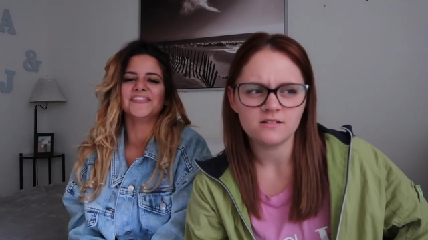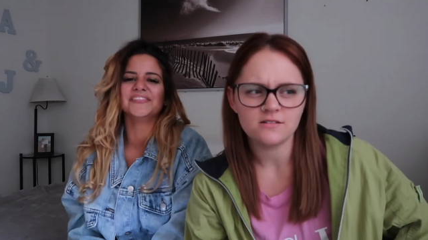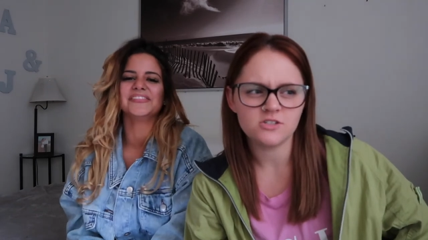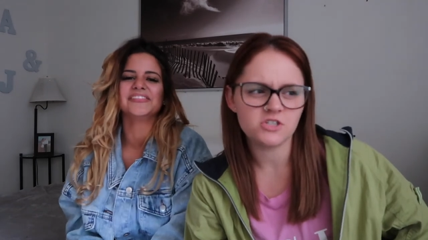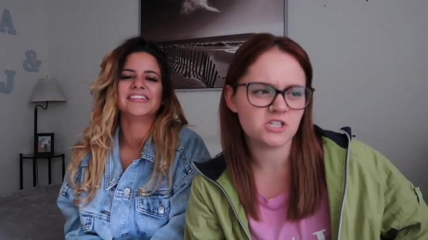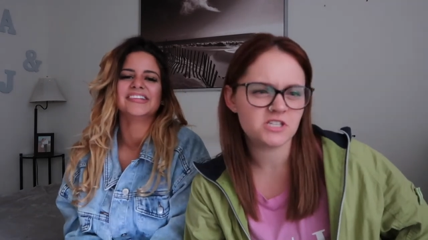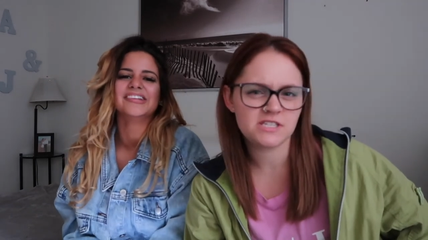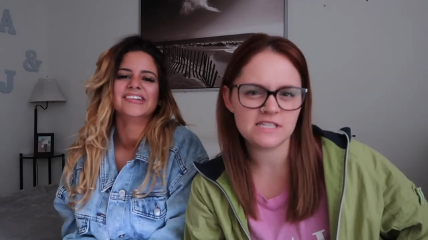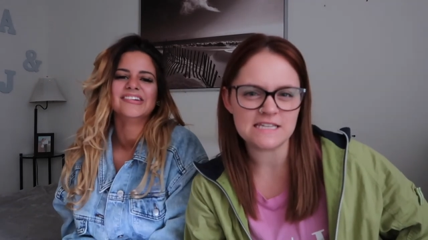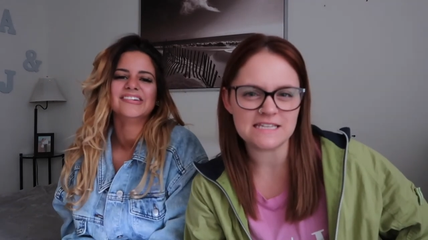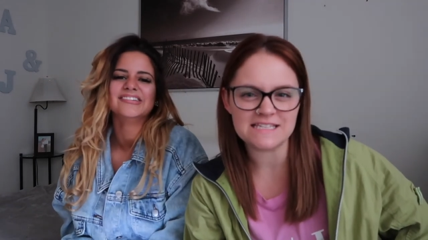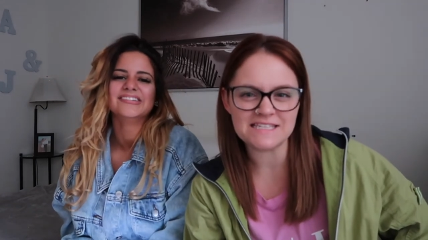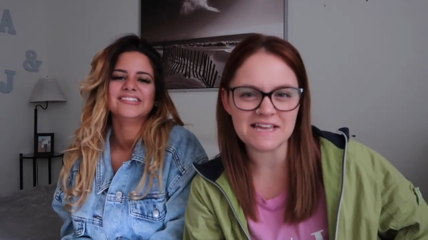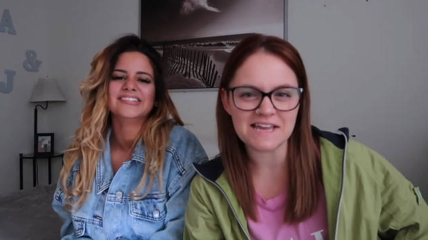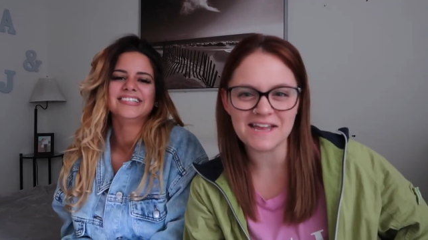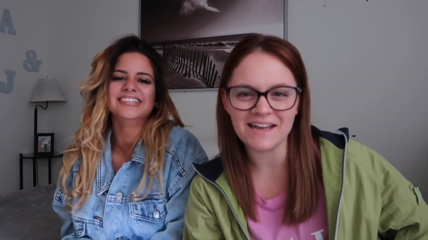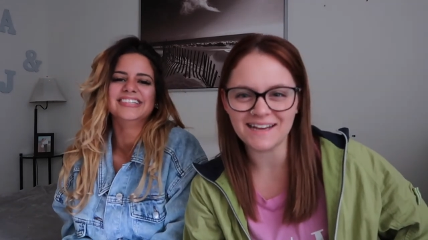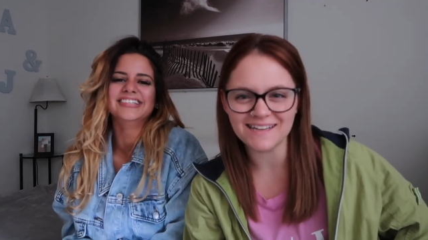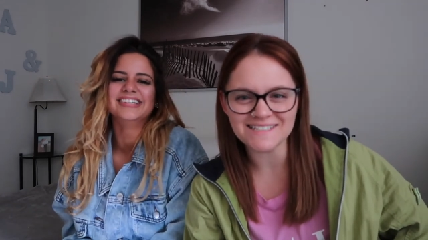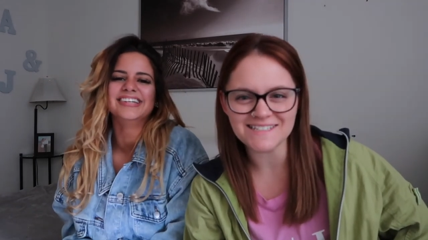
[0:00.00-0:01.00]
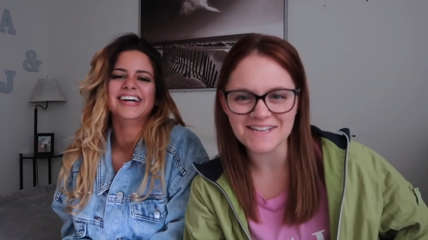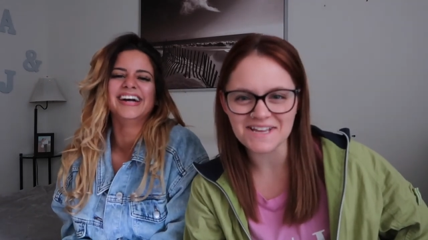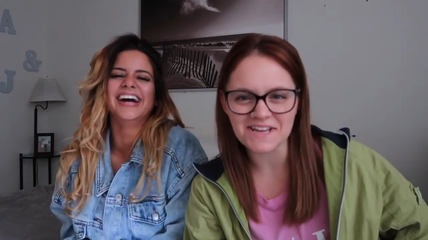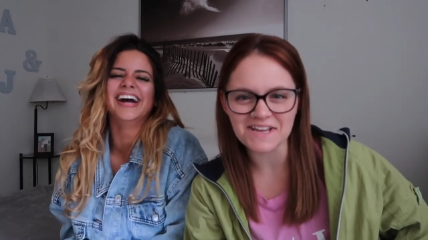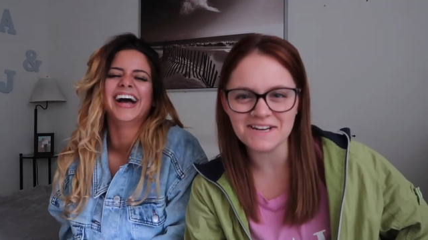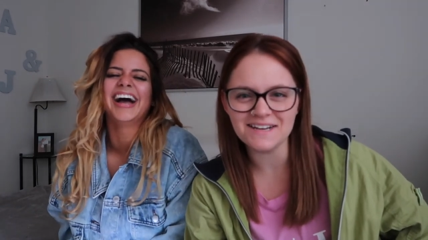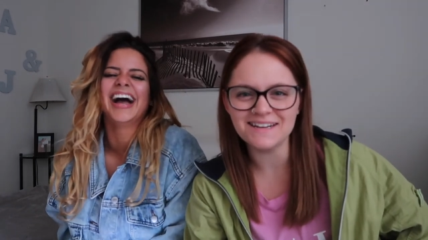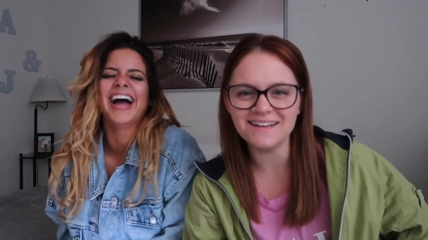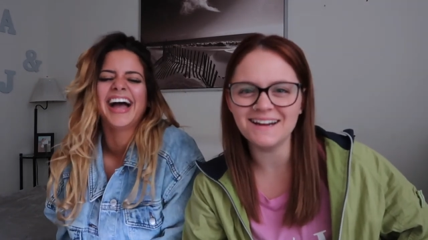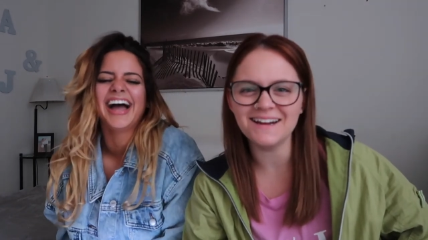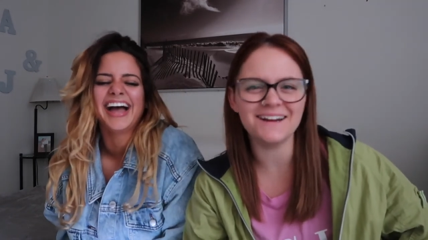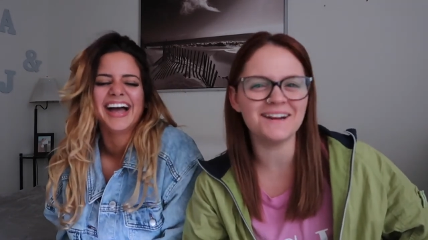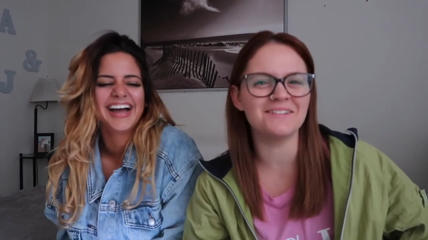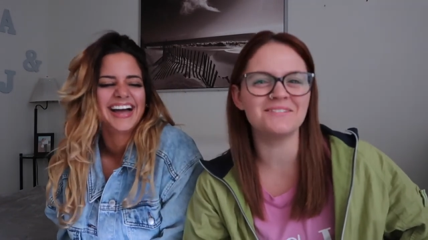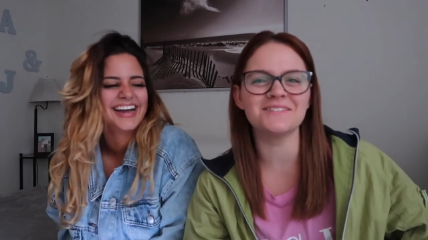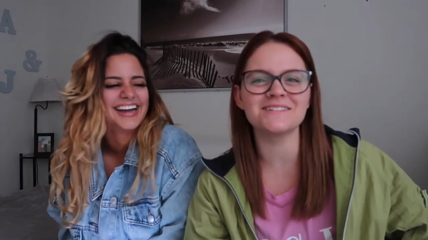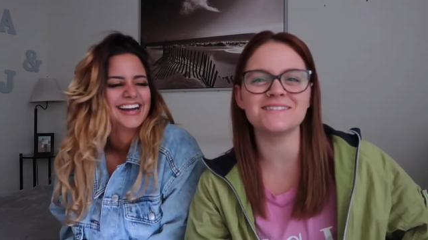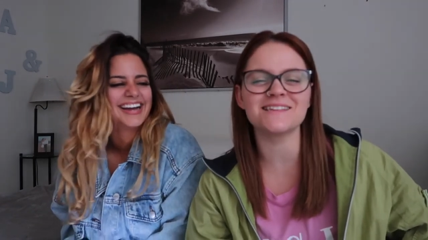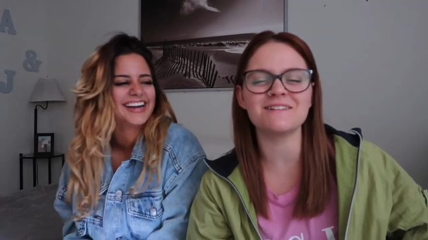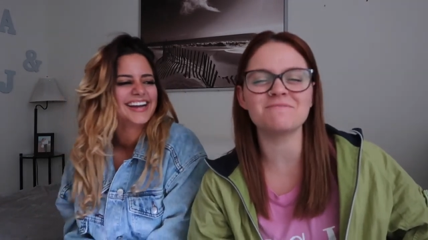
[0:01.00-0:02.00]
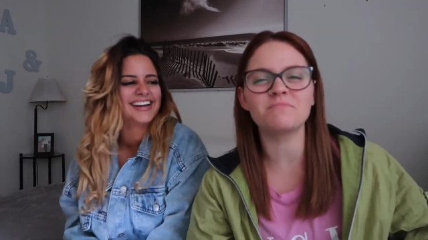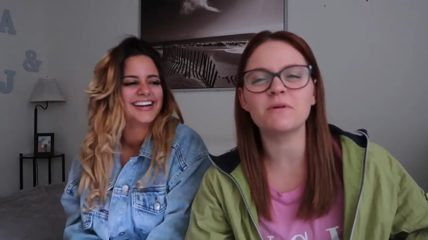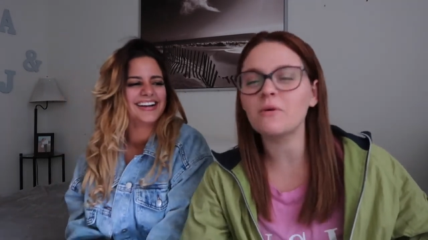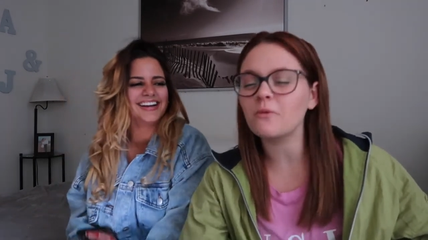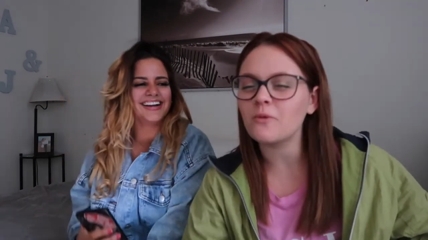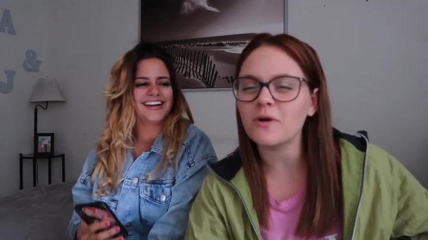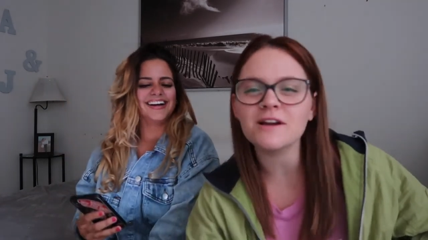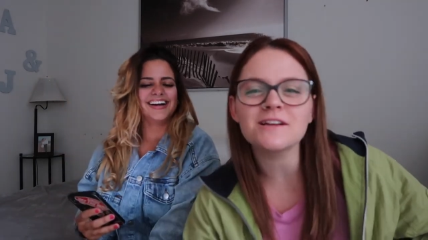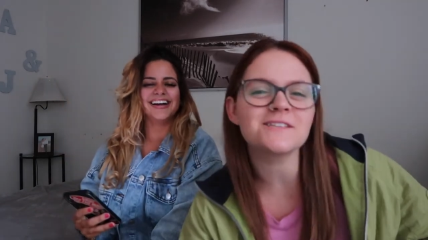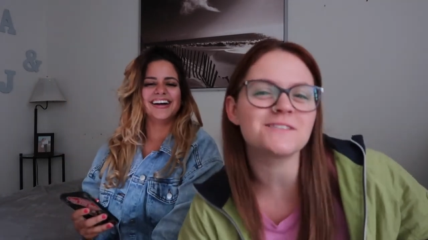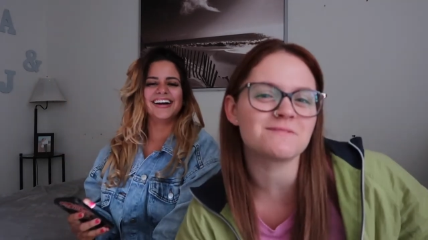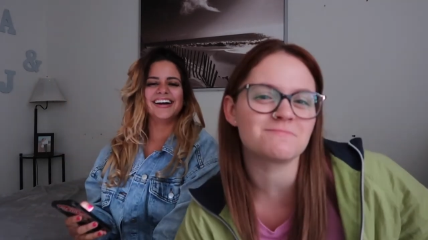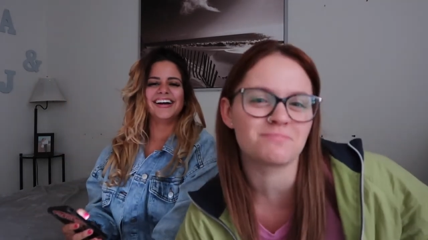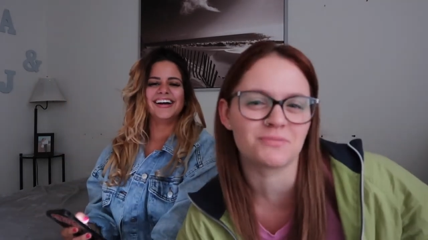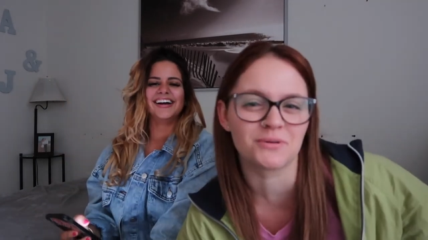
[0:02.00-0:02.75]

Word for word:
Speaker 1: just to say I did. And I was like, but where's the